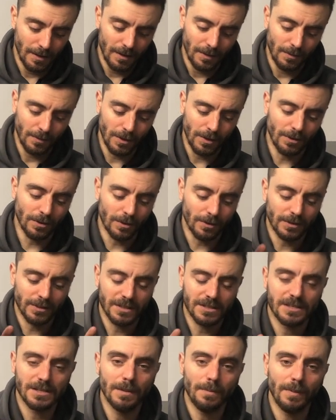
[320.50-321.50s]
When you go on
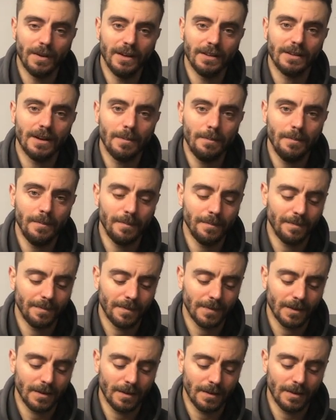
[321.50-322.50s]
the C plate up,
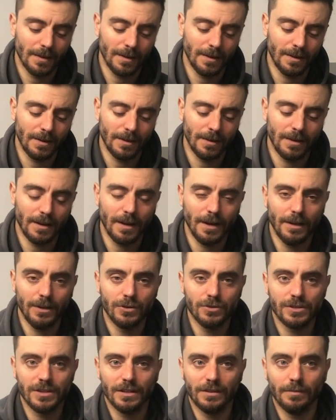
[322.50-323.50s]
I
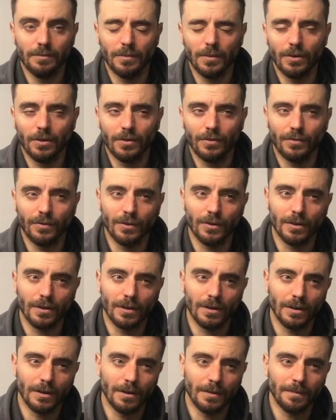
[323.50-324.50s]
use it more
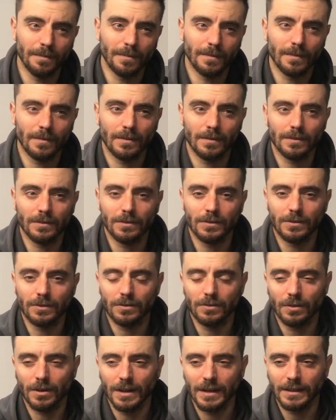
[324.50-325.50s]
for
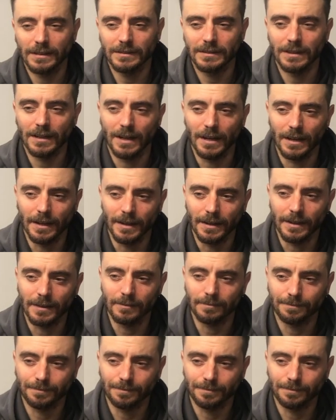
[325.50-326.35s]
tracks like